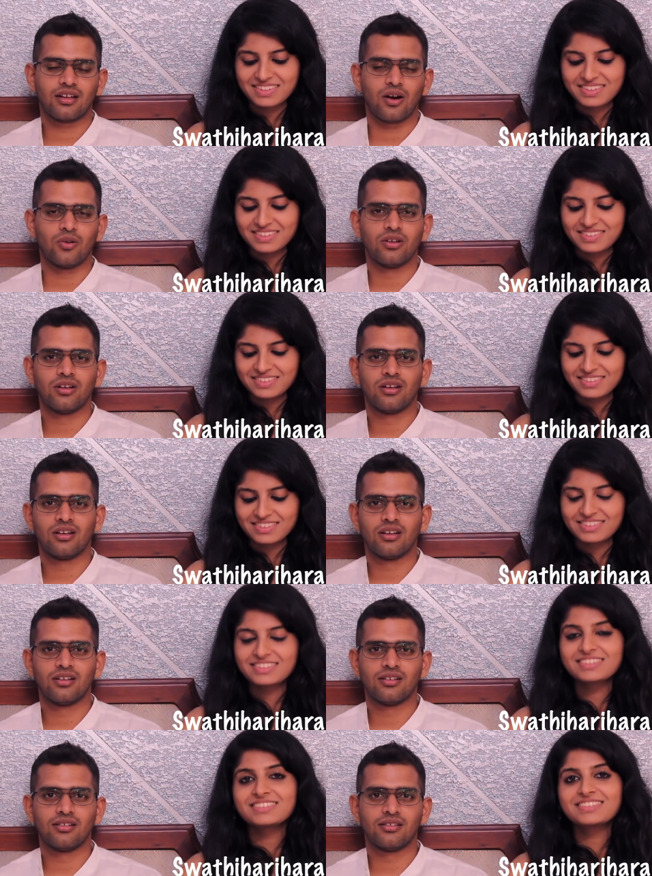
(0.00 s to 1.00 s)
Speaker 1: town
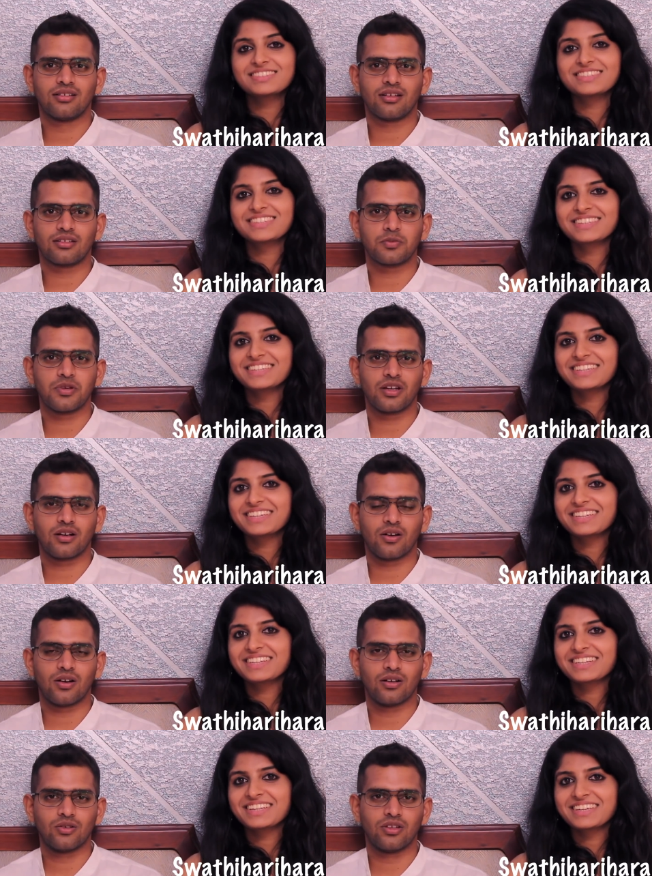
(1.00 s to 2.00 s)
in Kashmir
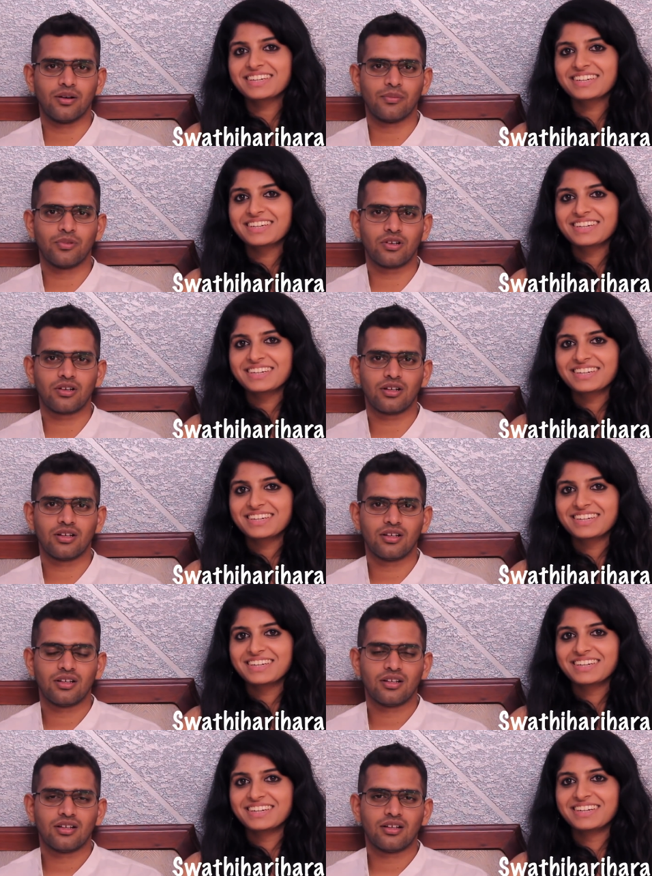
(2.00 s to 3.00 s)
called Udhampur.
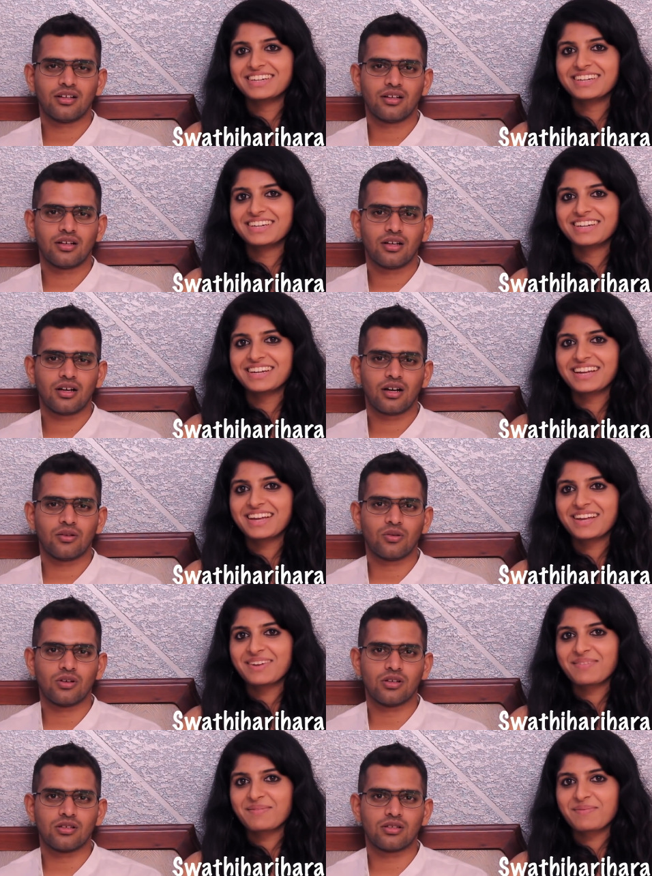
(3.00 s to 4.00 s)
I
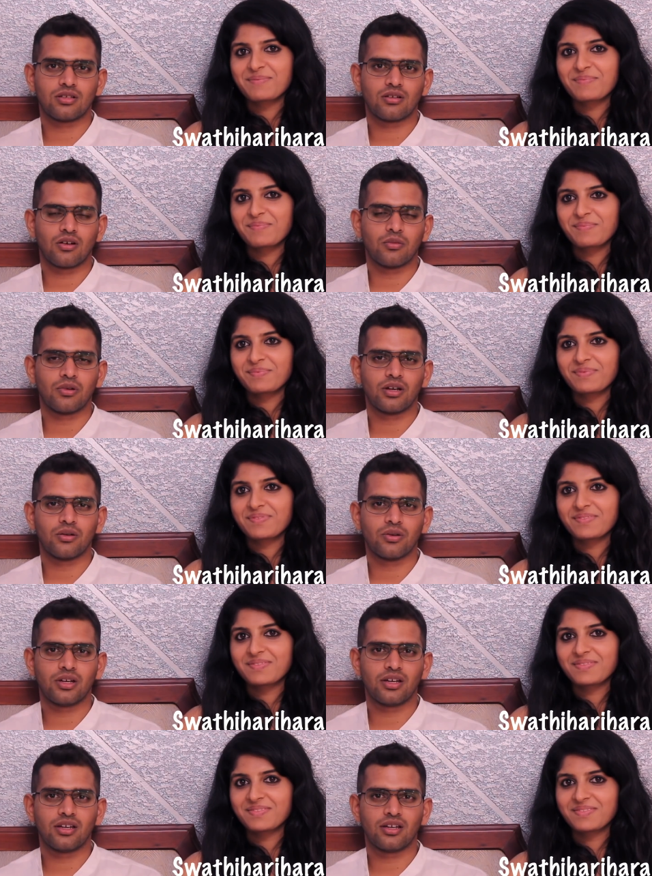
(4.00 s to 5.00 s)
was on my
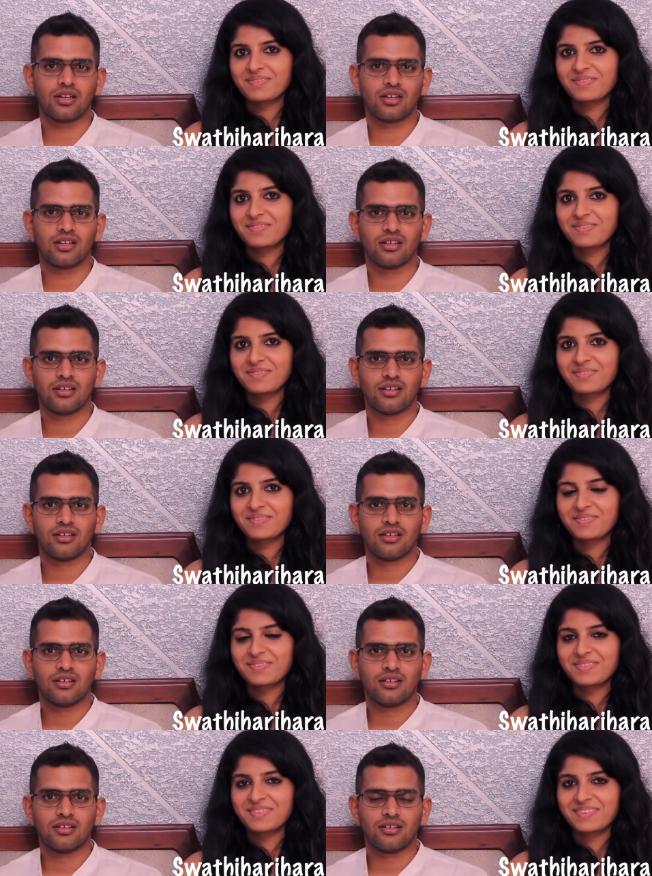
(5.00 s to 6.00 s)
way,
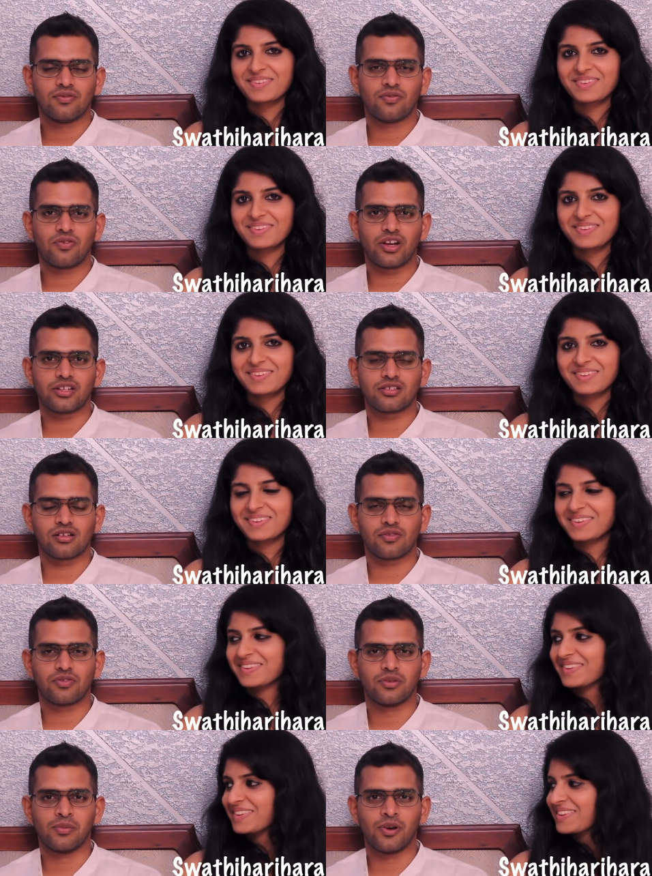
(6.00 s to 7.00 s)
fresh
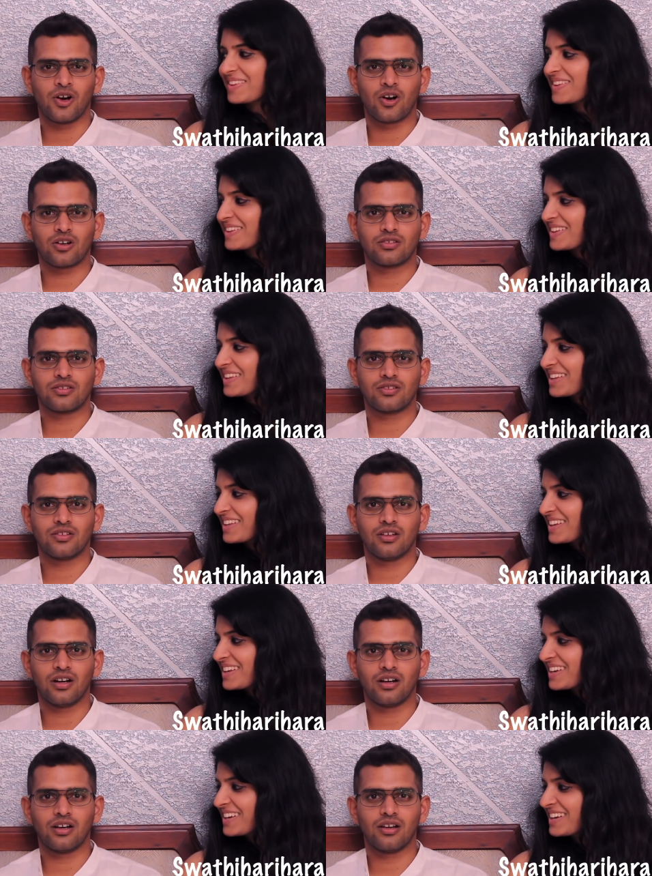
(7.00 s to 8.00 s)
off the blocks,
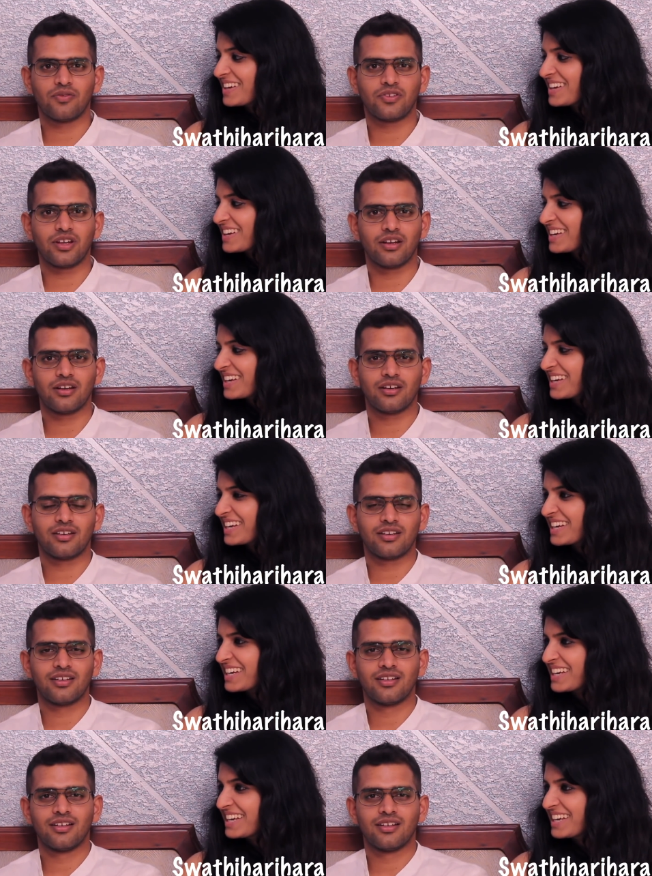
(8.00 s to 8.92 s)
young lieutenant,